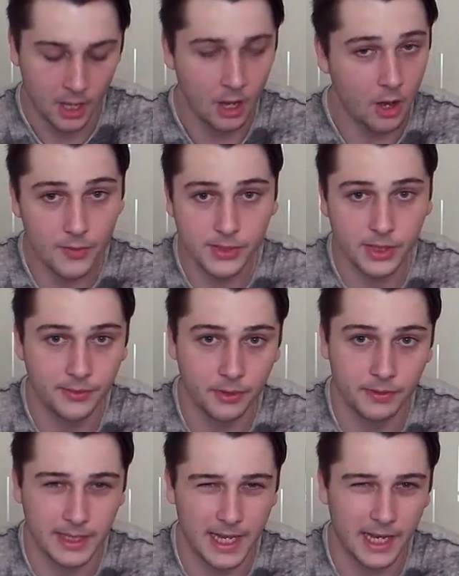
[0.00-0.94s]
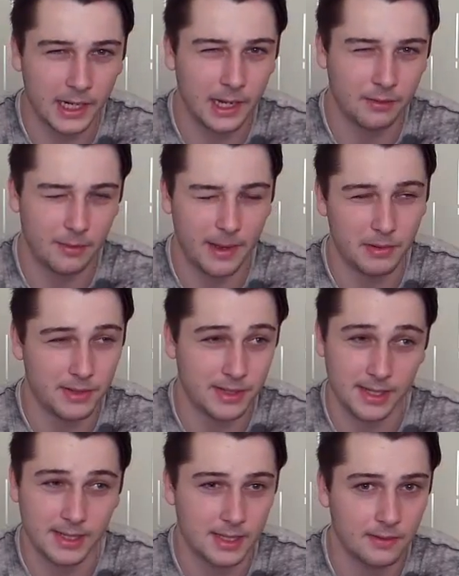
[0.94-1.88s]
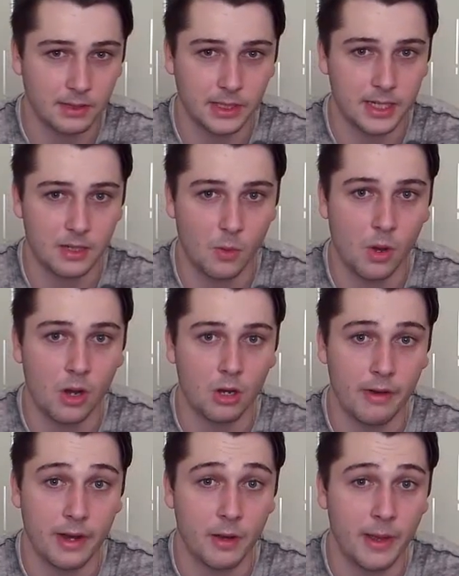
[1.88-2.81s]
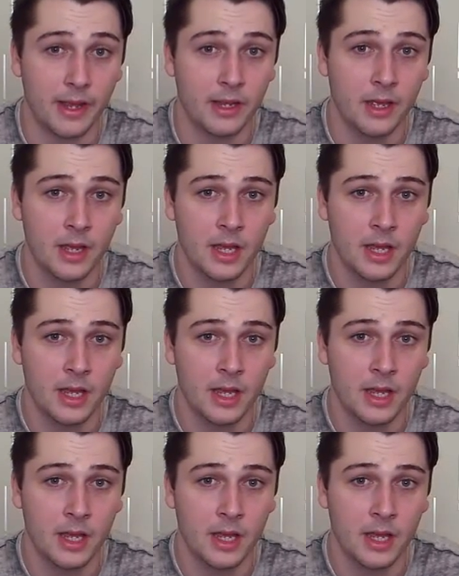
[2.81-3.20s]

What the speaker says: Obviously through the day I have about 6 or 7 litres of water anyway.